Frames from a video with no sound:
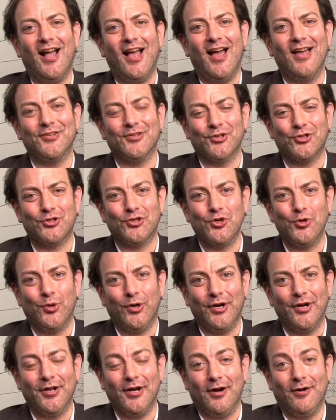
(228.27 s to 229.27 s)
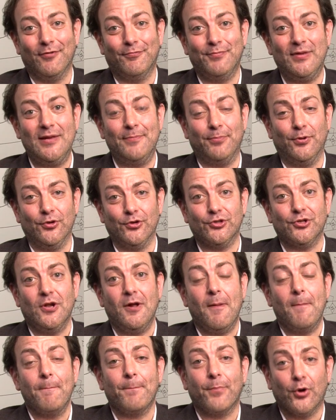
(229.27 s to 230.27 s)
as a steward of people's
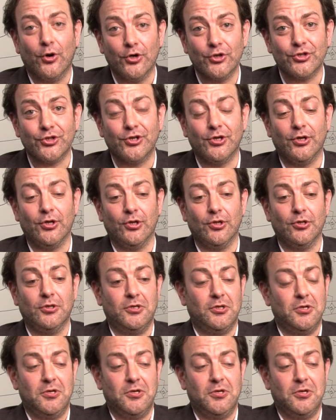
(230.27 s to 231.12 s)
personal